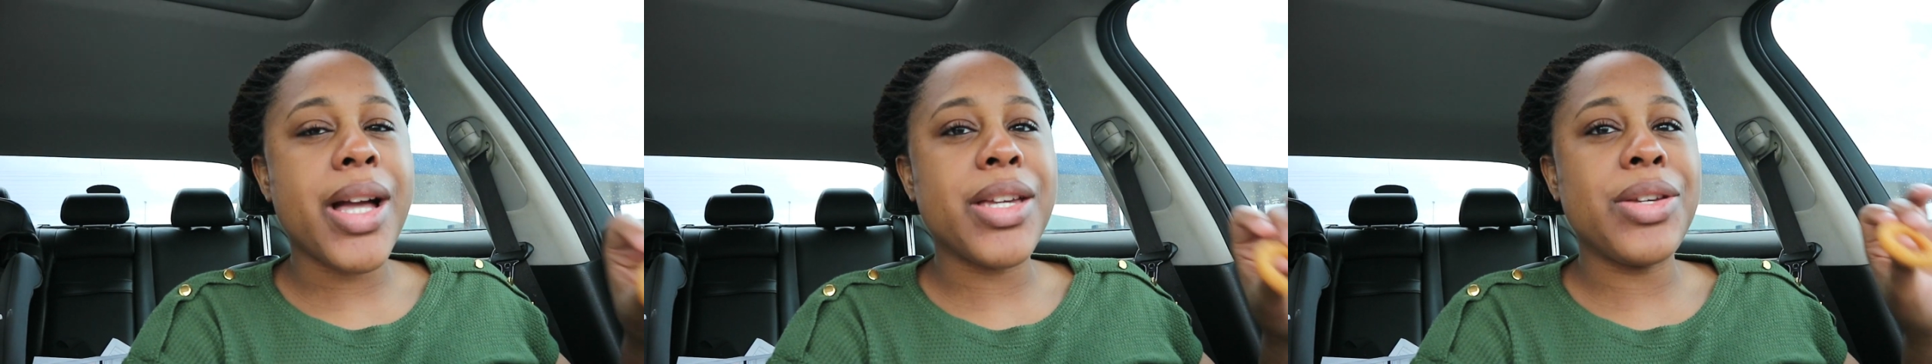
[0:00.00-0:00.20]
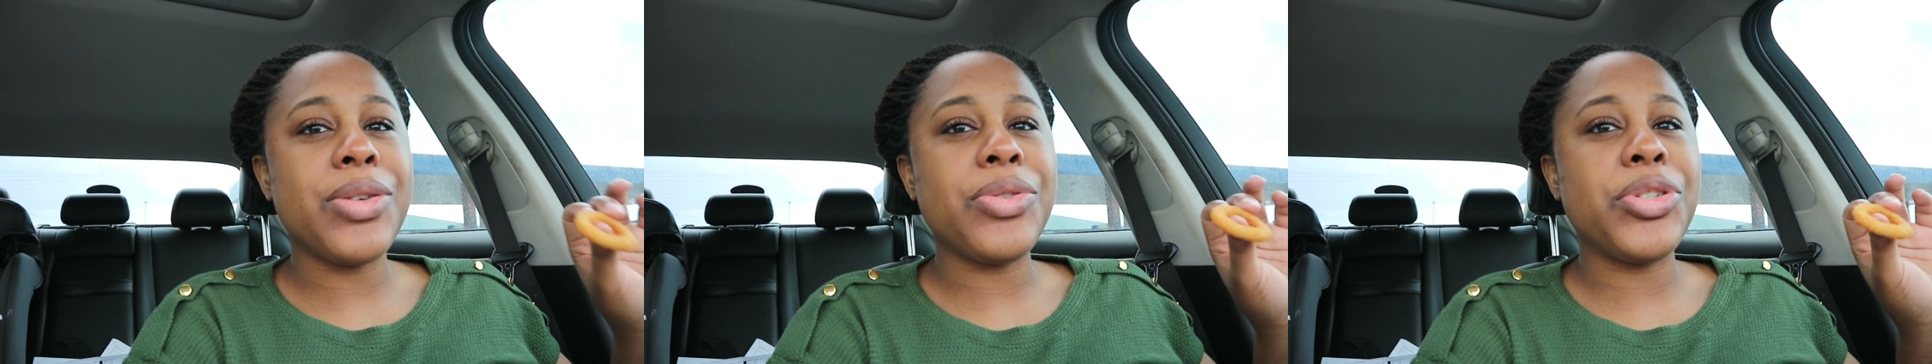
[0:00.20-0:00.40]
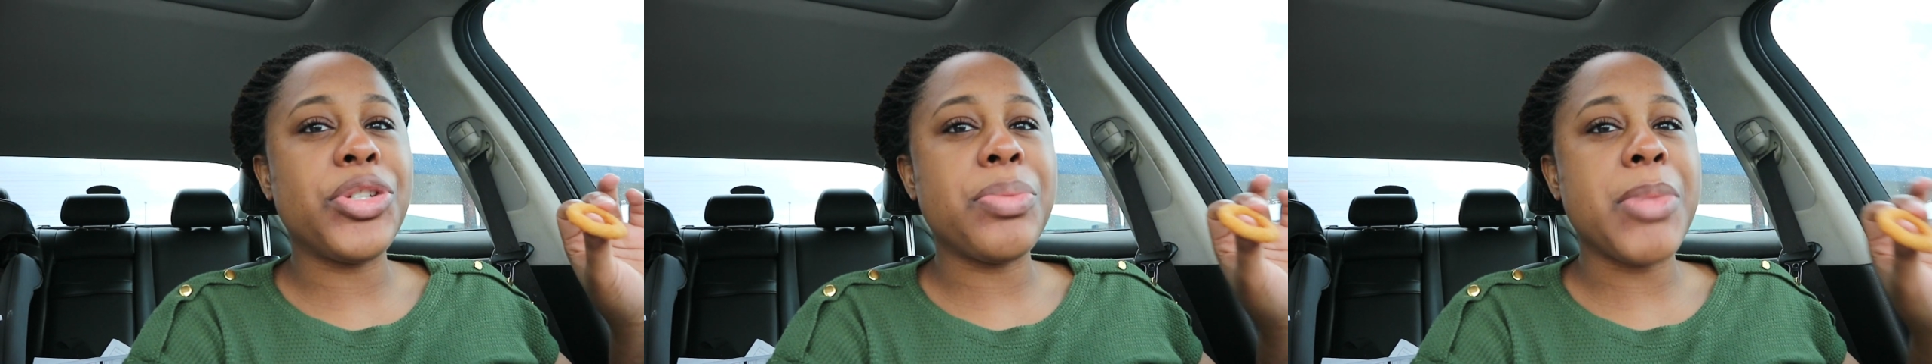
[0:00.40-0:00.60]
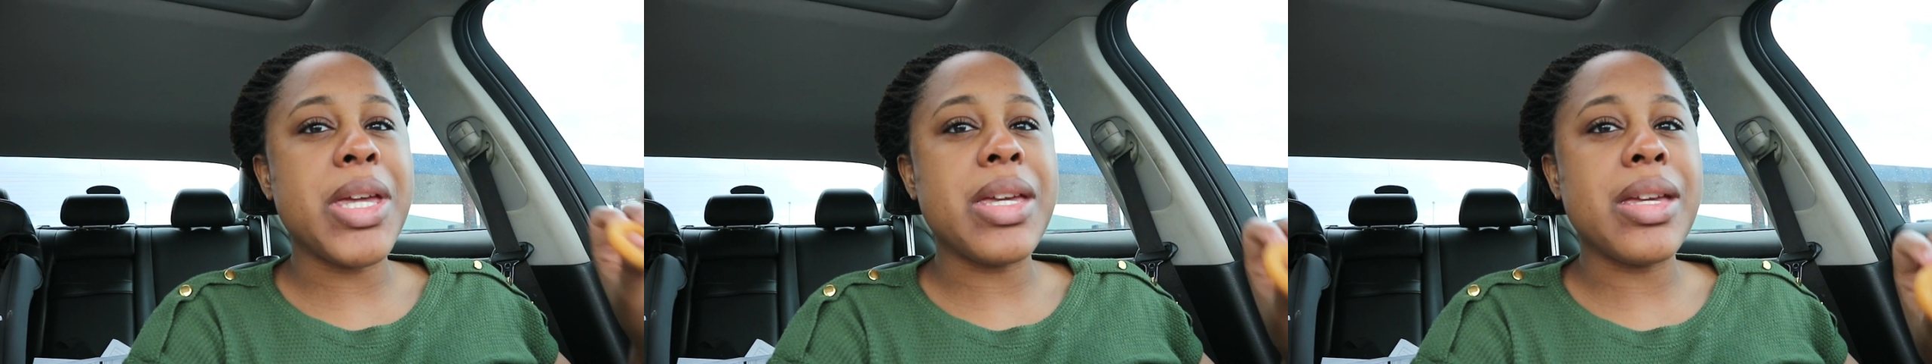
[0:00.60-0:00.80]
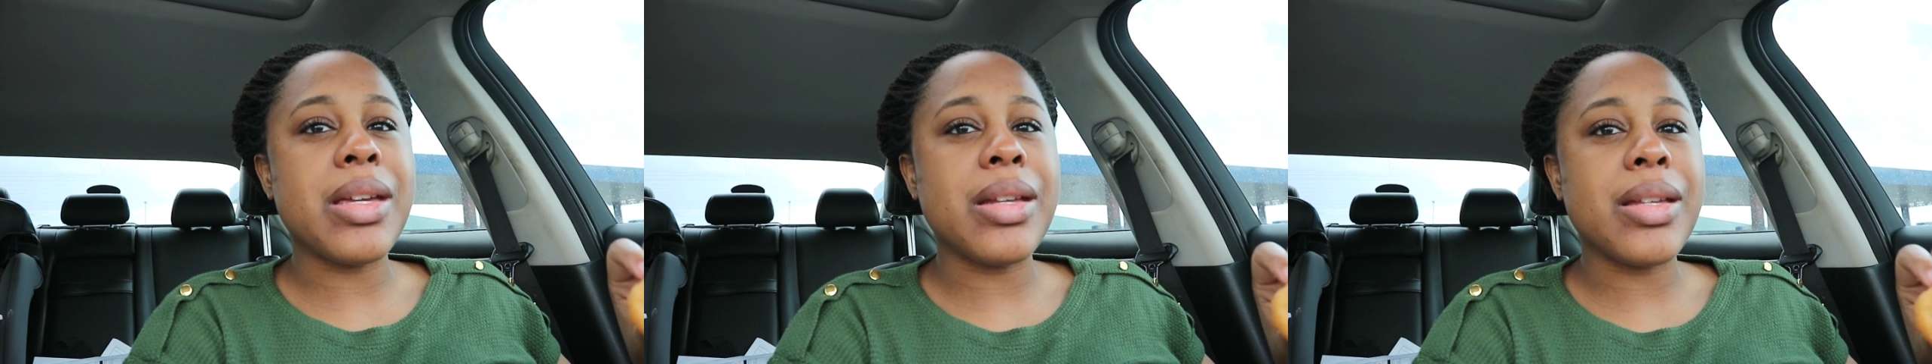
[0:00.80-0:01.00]
I use
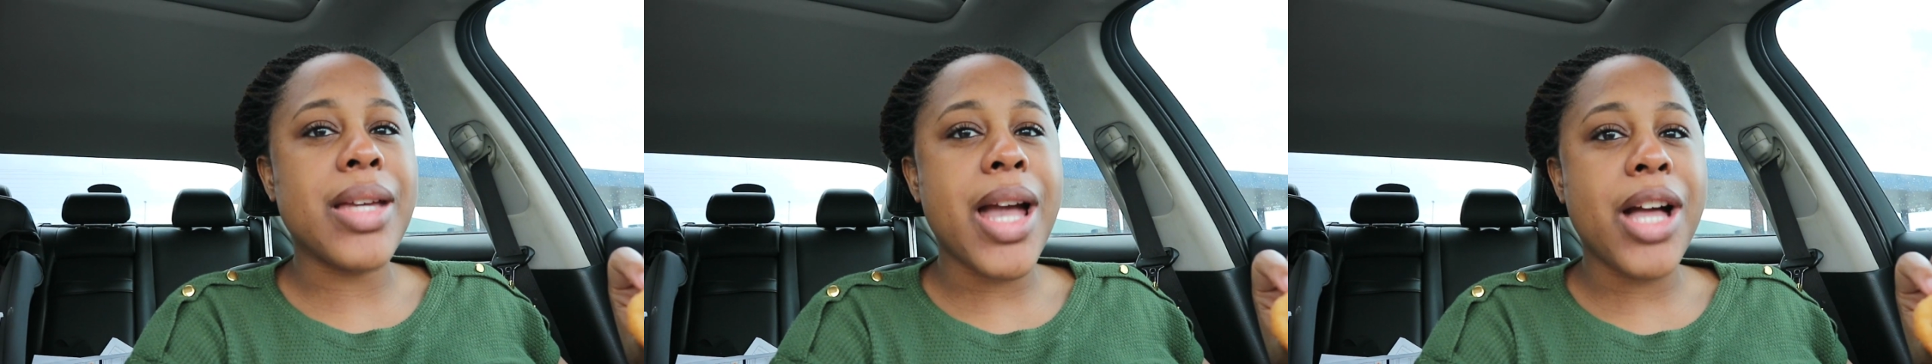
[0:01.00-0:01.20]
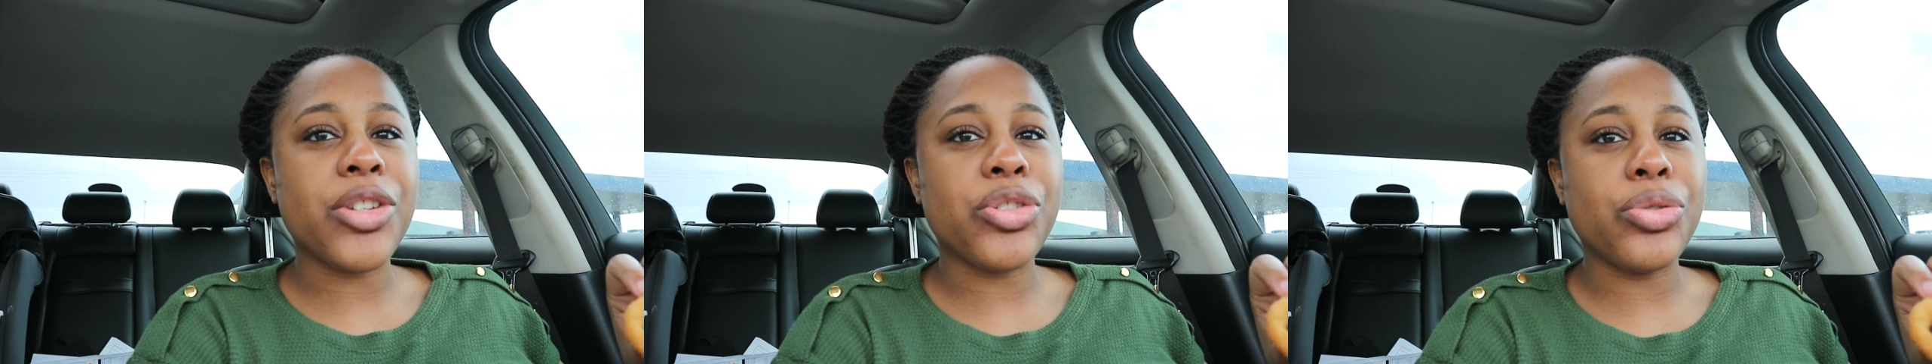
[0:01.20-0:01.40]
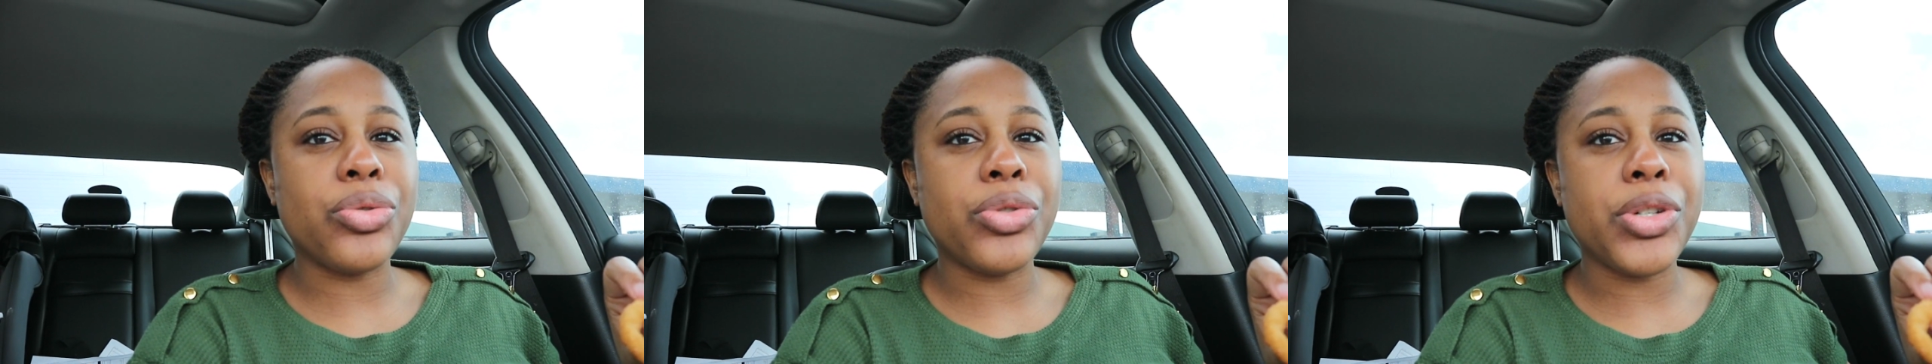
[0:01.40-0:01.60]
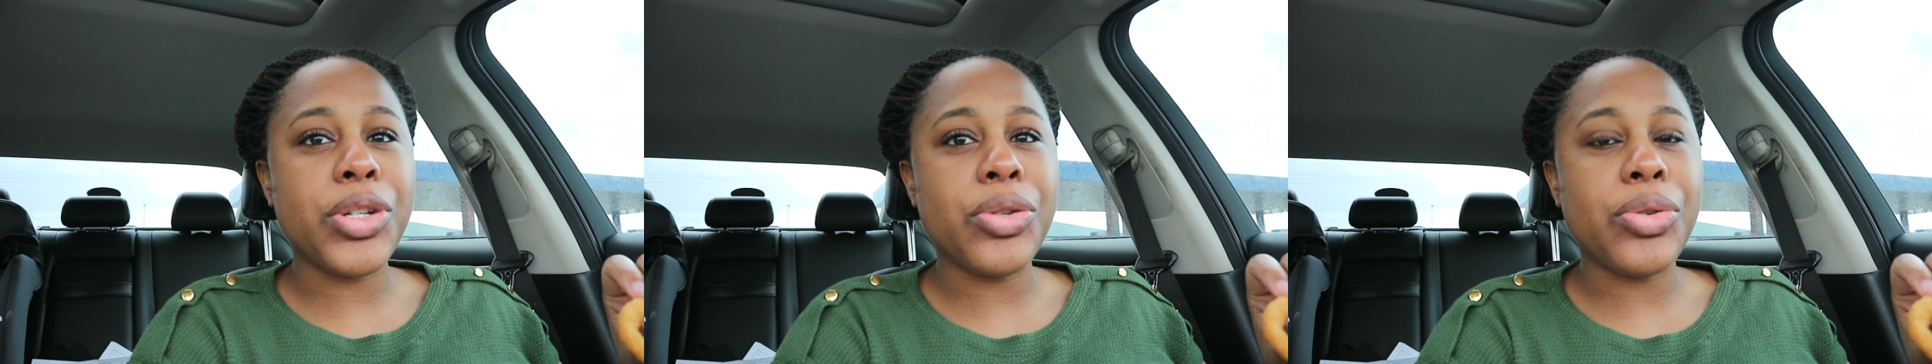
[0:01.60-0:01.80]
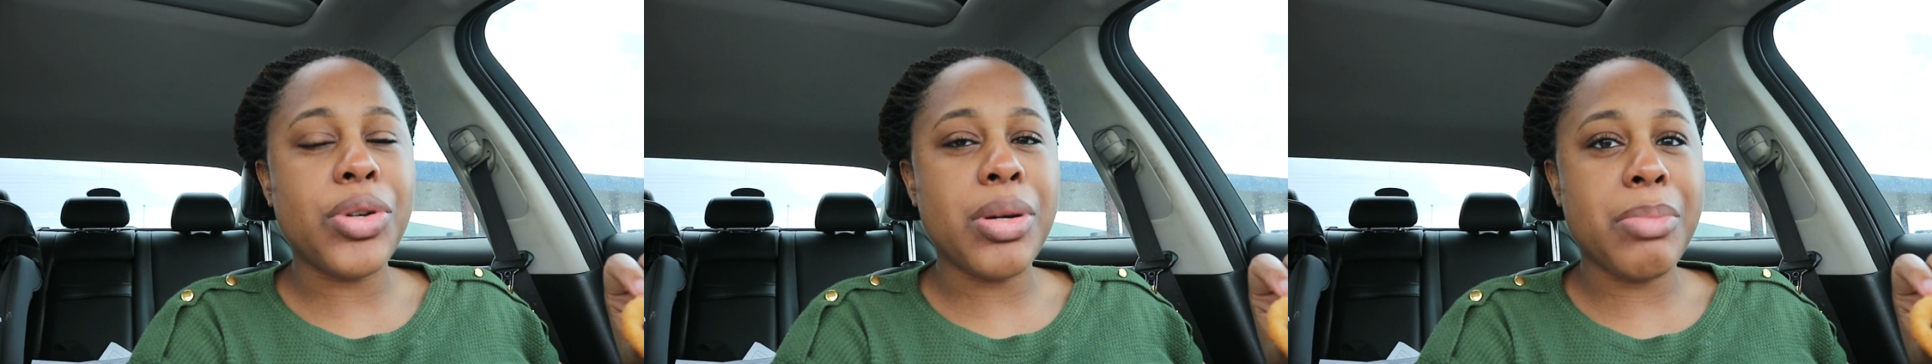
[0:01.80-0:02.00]
Jamaican castor
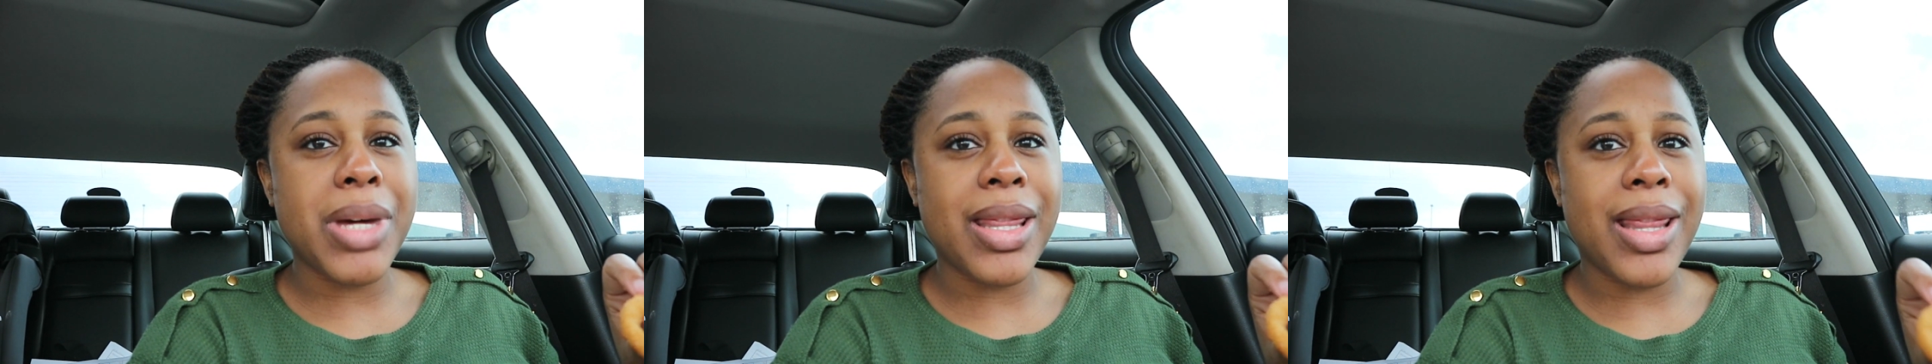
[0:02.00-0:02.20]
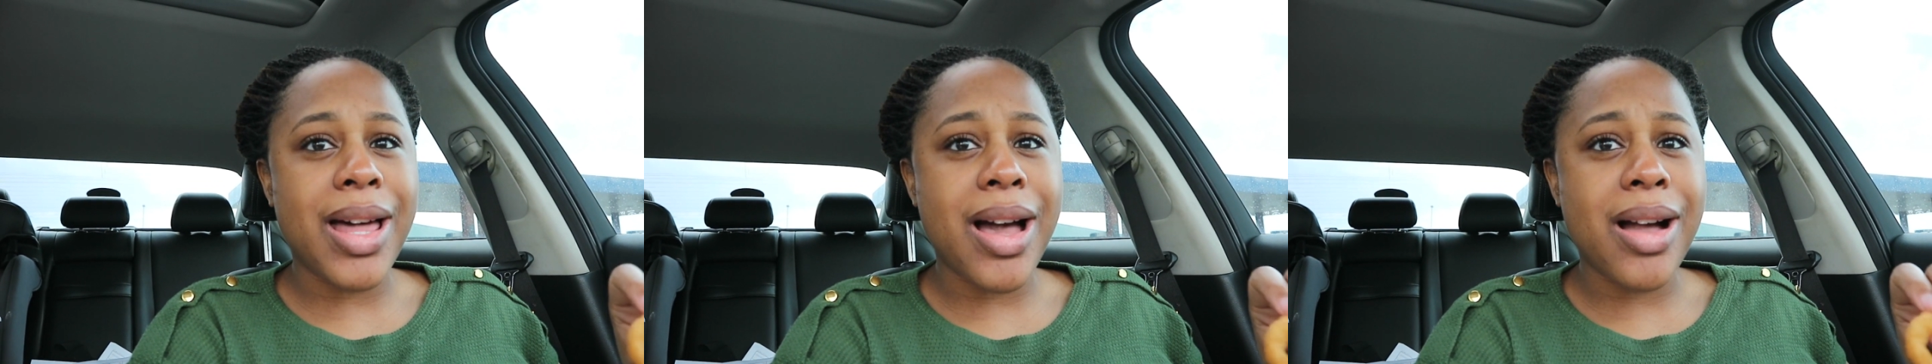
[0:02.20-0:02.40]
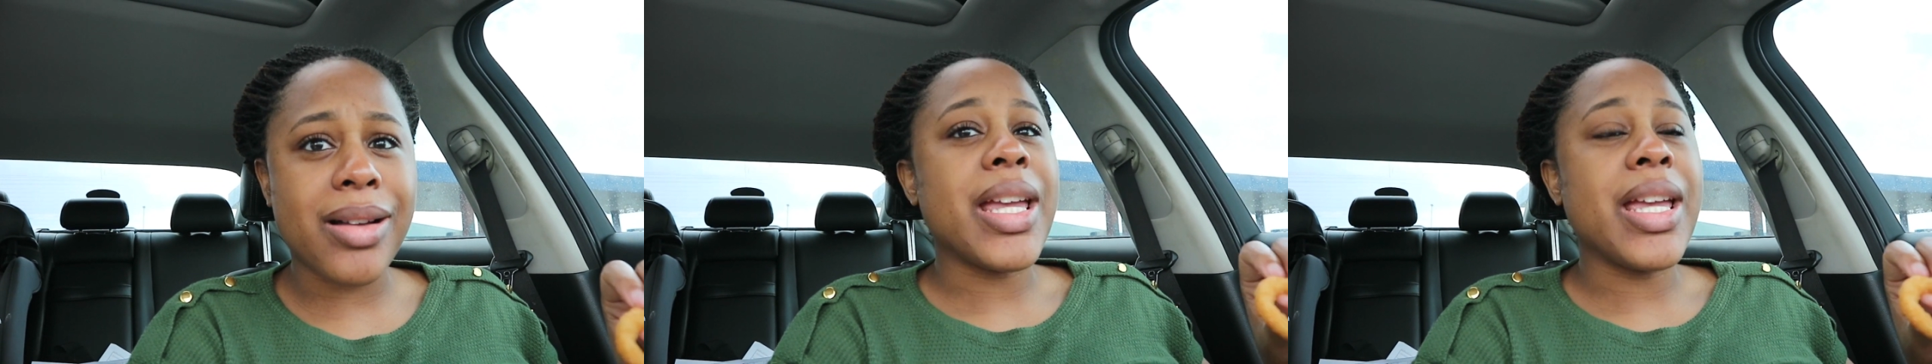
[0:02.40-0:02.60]
oil on my lock,